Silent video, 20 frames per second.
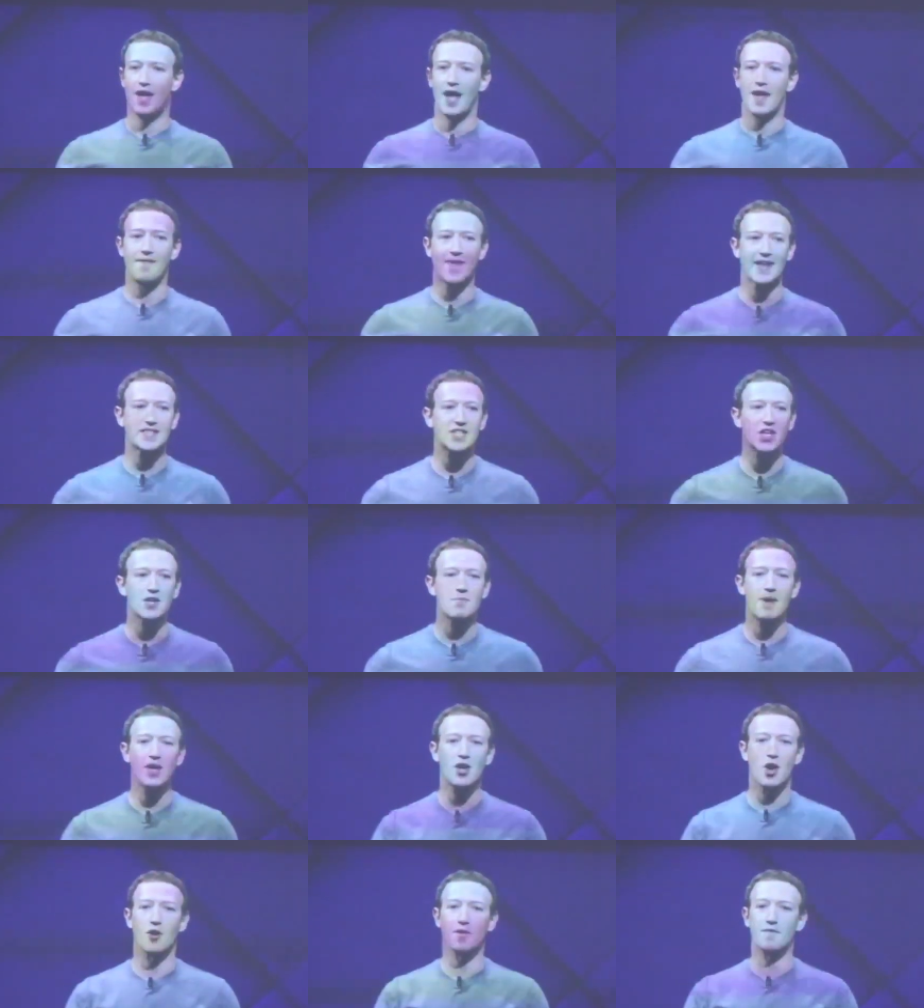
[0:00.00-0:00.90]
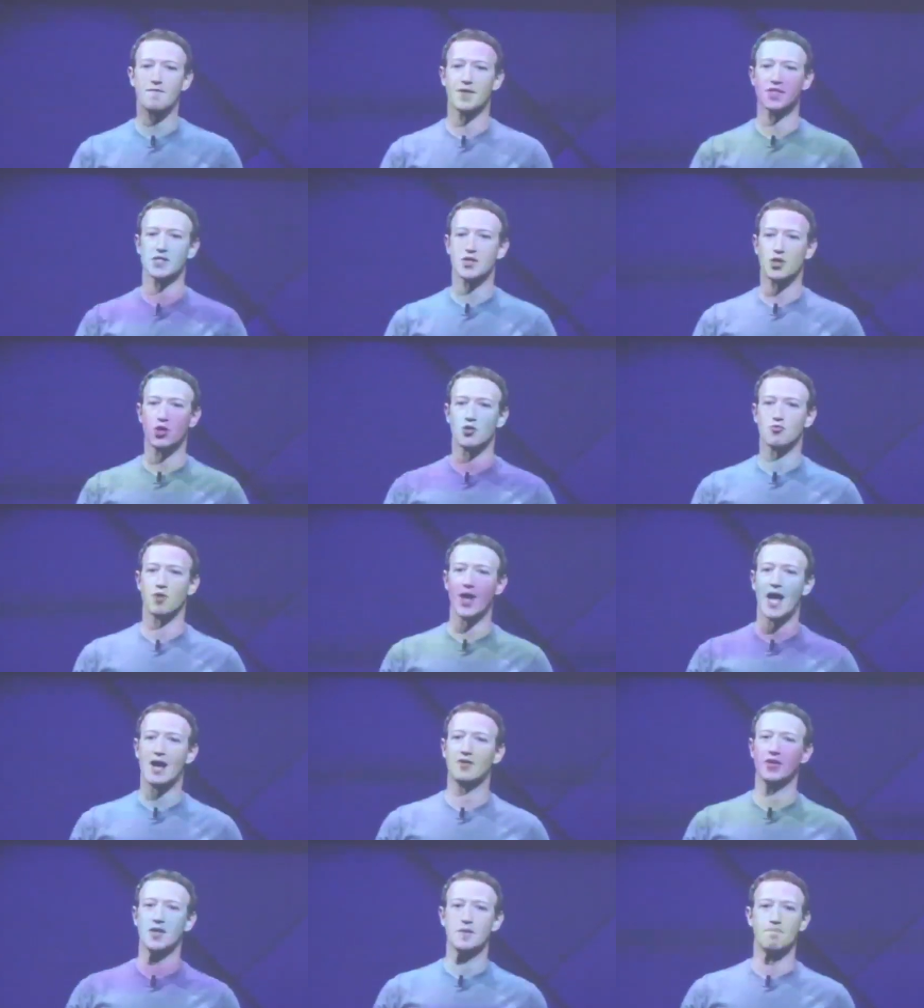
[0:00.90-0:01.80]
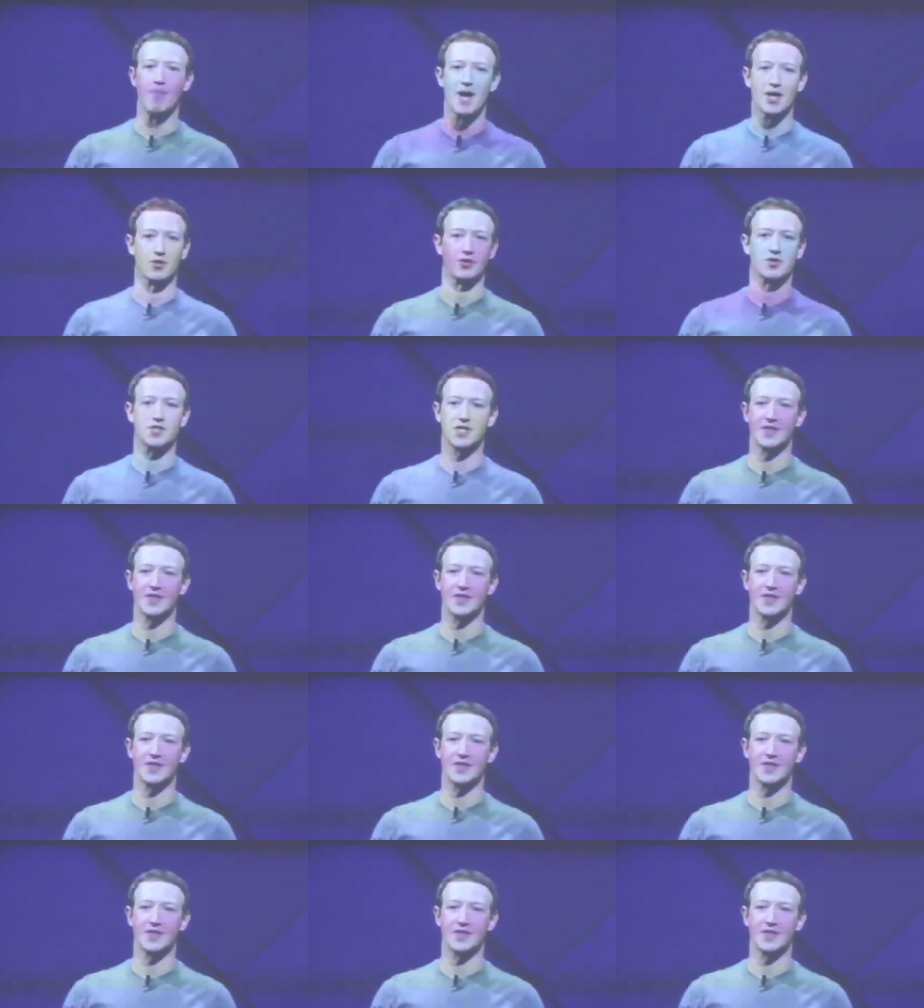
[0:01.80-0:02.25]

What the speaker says: and that's going to make our physical reality better.